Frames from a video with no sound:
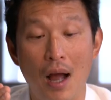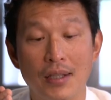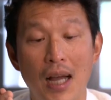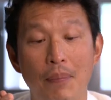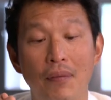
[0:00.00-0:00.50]
On
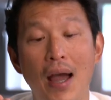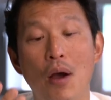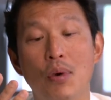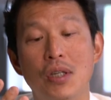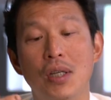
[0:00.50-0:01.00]
top of
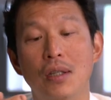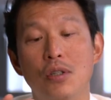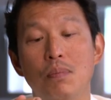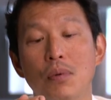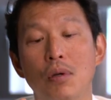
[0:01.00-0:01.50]
that, we see
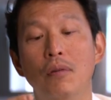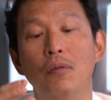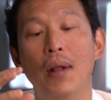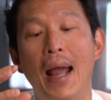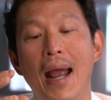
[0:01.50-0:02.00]
this
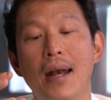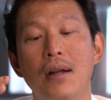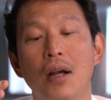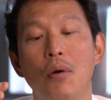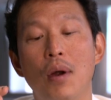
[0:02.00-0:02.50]
beautiful hand
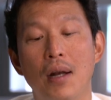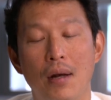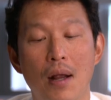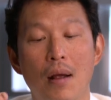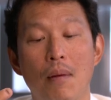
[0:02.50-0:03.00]
decorated